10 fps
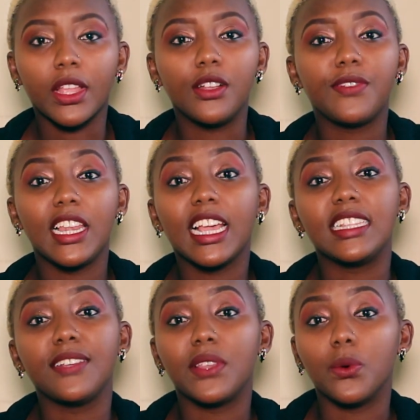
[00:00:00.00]
I was feeling
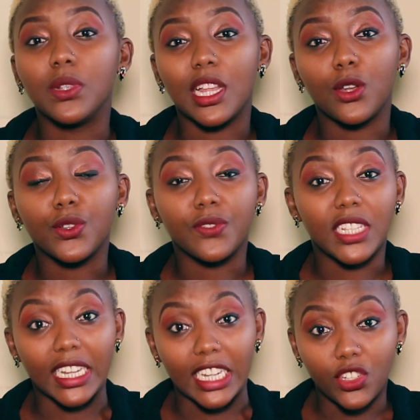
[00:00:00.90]
as if there was a lot of
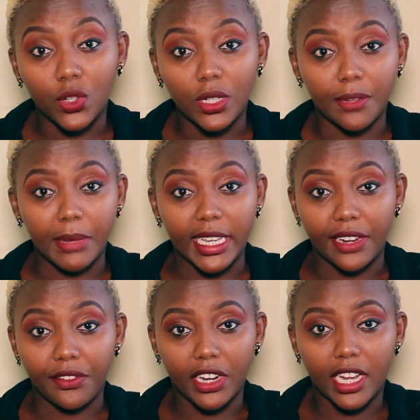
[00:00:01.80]
stagnation in my
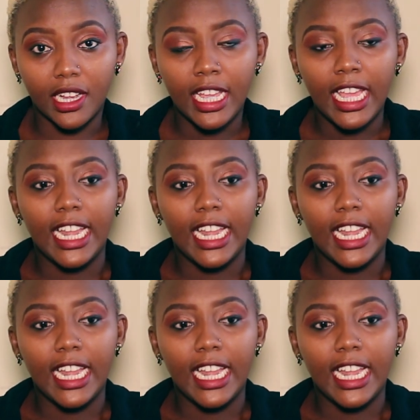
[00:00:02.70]
career.